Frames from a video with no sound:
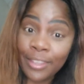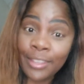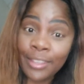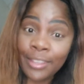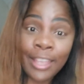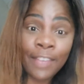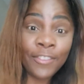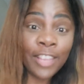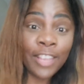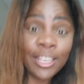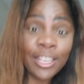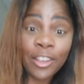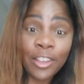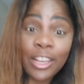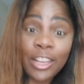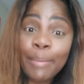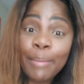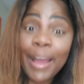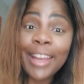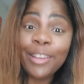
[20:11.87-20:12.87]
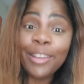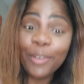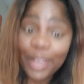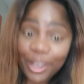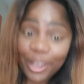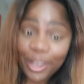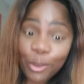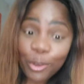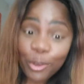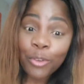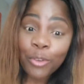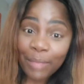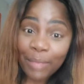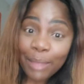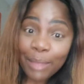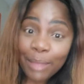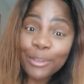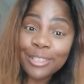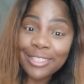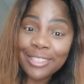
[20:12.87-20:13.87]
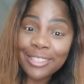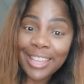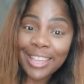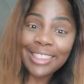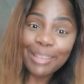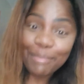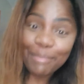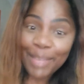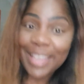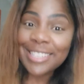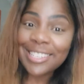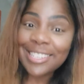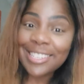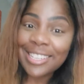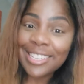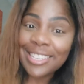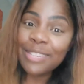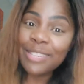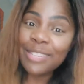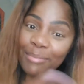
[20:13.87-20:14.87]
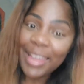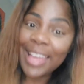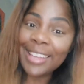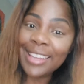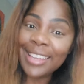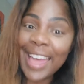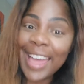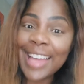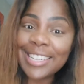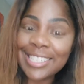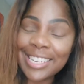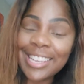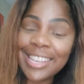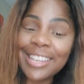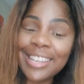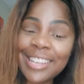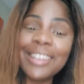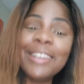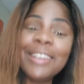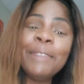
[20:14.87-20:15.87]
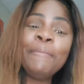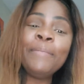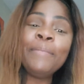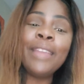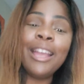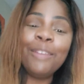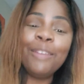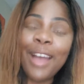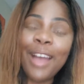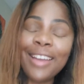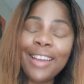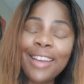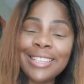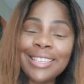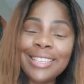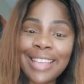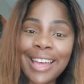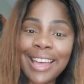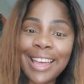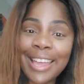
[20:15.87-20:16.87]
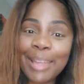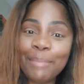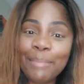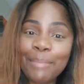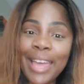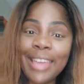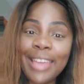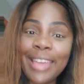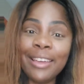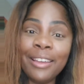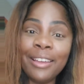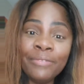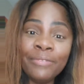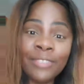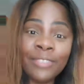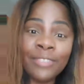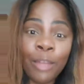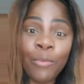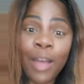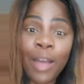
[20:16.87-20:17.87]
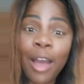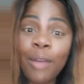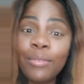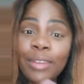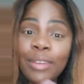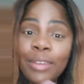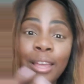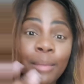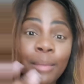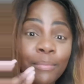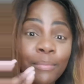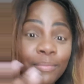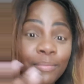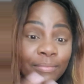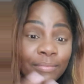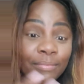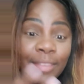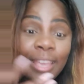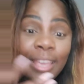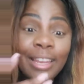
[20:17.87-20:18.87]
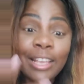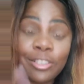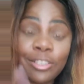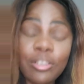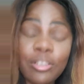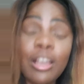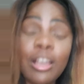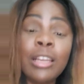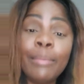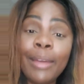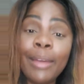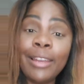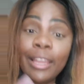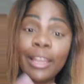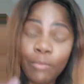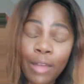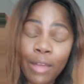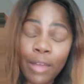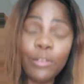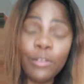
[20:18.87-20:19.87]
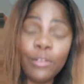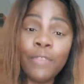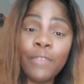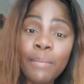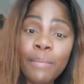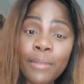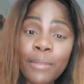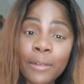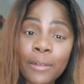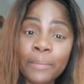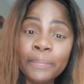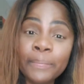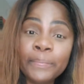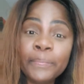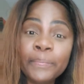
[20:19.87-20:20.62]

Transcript: is there anybody on here who remembers like the messages from like last year around this time, like around and I started talking about like around November?